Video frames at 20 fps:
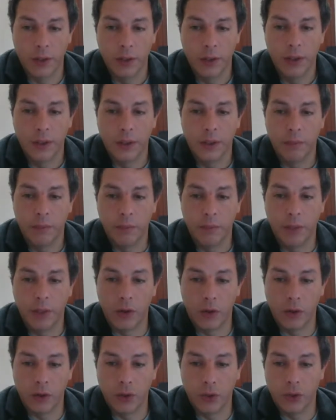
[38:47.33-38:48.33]
belong to
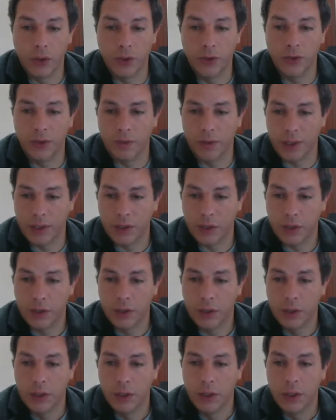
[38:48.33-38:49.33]
this event.
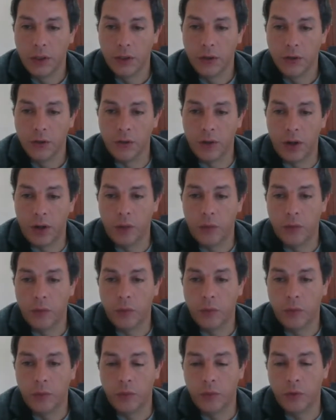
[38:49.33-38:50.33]
So
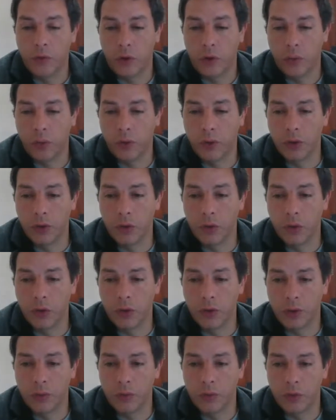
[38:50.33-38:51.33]
0.2 times
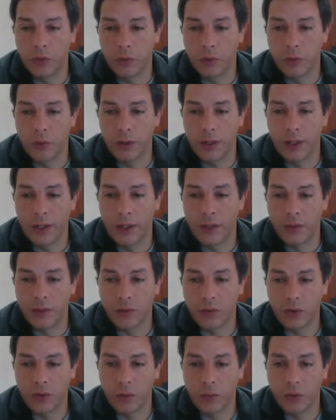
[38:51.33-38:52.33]
0.8 and
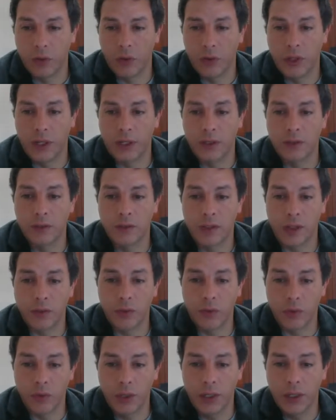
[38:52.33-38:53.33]
0.8 times 3
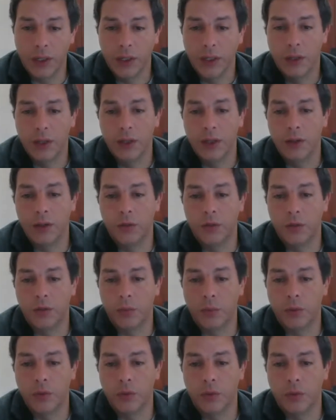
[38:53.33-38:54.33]
is
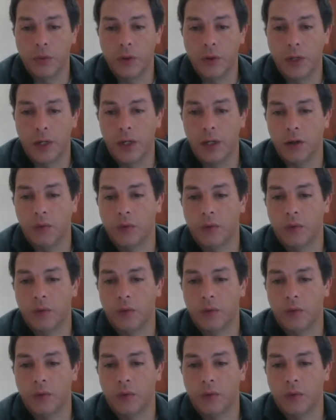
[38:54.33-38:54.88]
0.384.